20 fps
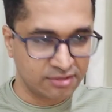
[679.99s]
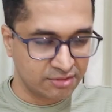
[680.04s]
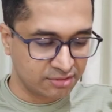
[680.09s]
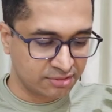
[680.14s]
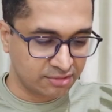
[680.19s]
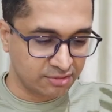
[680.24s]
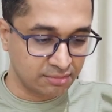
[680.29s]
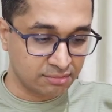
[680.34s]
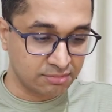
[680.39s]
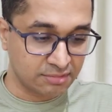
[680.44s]

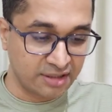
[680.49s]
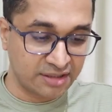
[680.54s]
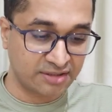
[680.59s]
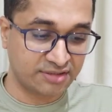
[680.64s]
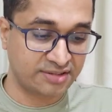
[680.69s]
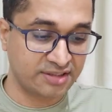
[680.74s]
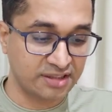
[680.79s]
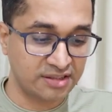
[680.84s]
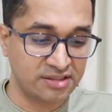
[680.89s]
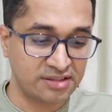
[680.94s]
So
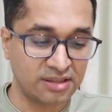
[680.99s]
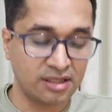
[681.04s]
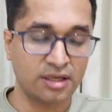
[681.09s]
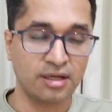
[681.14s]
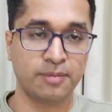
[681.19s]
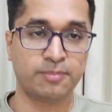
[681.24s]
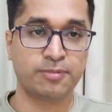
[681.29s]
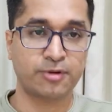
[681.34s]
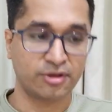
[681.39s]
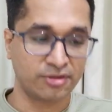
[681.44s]
it's just
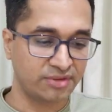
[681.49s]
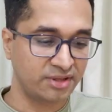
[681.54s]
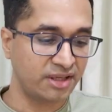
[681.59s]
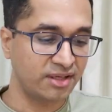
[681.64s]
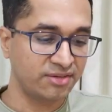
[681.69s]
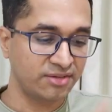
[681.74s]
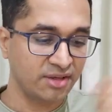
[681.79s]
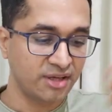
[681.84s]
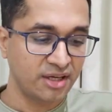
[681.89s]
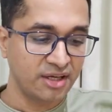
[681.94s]
a
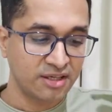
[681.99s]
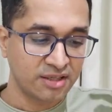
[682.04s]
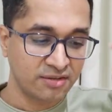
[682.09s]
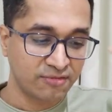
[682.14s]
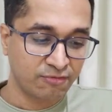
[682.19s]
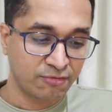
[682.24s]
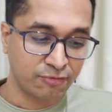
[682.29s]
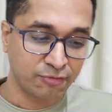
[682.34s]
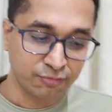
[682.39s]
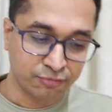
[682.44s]
process.
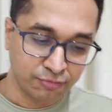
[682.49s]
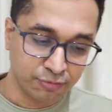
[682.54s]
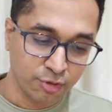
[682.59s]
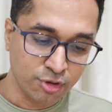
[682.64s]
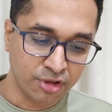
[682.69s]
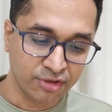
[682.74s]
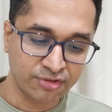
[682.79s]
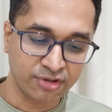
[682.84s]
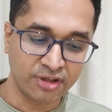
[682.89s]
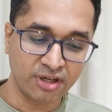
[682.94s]

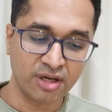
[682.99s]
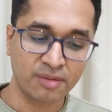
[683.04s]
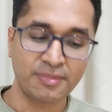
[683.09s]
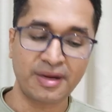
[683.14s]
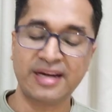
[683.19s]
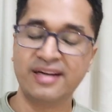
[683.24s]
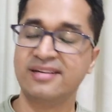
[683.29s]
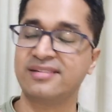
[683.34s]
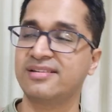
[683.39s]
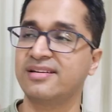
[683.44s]
Focus on your
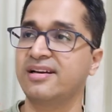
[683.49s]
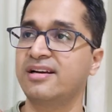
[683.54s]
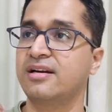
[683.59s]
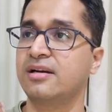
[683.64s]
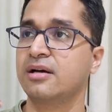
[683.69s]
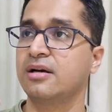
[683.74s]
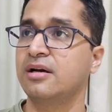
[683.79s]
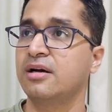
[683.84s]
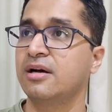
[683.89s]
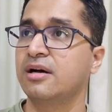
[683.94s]

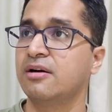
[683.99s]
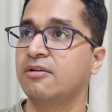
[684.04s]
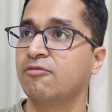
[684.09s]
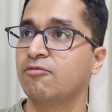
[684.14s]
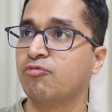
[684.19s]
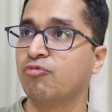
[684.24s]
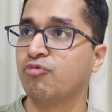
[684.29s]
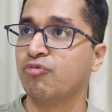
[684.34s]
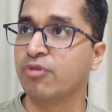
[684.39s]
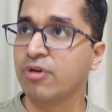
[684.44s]
mindset,
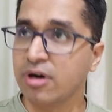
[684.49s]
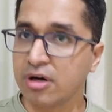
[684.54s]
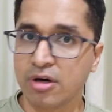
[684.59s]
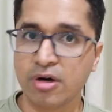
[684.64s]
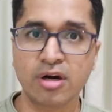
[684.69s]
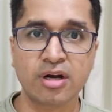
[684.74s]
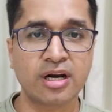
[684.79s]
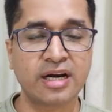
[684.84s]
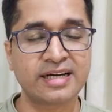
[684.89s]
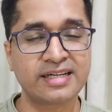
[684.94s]

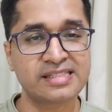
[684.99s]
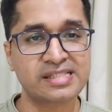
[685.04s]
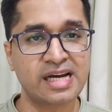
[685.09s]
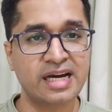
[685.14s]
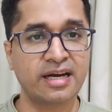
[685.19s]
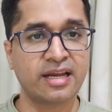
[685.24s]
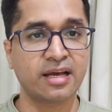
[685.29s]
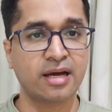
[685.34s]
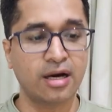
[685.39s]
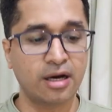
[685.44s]
work on
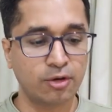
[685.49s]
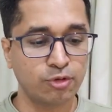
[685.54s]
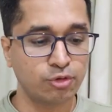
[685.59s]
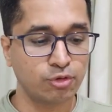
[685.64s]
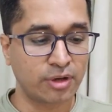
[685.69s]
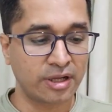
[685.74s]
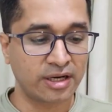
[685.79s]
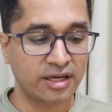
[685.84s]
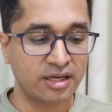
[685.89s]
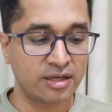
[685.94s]
understanding how
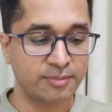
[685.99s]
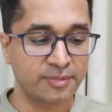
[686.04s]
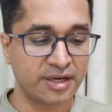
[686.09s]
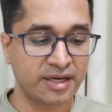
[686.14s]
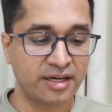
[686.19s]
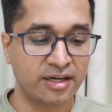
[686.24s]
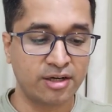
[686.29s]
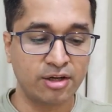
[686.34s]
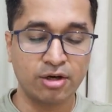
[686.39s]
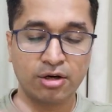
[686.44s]
you can
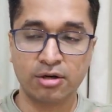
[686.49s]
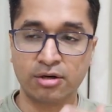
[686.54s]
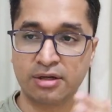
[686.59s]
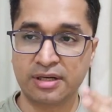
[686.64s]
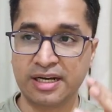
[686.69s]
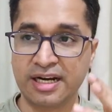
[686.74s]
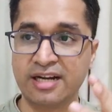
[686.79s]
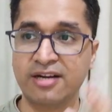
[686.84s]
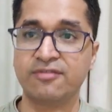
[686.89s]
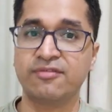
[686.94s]
eliminate your
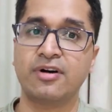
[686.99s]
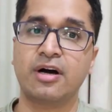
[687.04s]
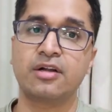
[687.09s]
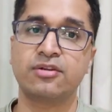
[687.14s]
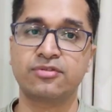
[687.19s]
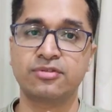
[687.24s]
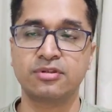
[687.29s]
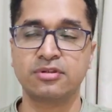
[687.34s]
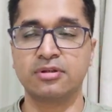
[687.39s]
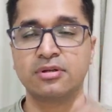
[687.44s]
debt
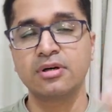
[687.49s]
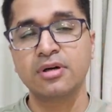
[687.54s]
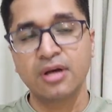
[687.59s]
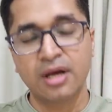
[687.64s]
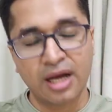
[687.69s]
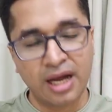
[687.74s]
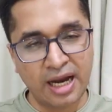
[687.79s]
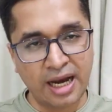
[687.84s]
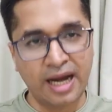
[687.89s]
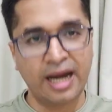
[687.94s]
faster.
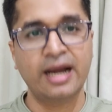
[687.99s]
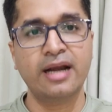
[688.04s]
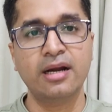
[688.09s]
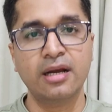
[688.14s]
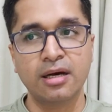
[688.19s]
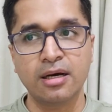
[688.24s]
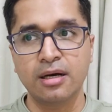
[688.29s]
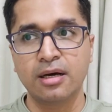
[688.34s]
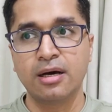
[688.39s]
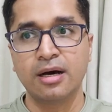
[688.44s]

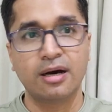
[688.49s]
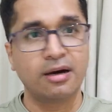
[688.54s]
And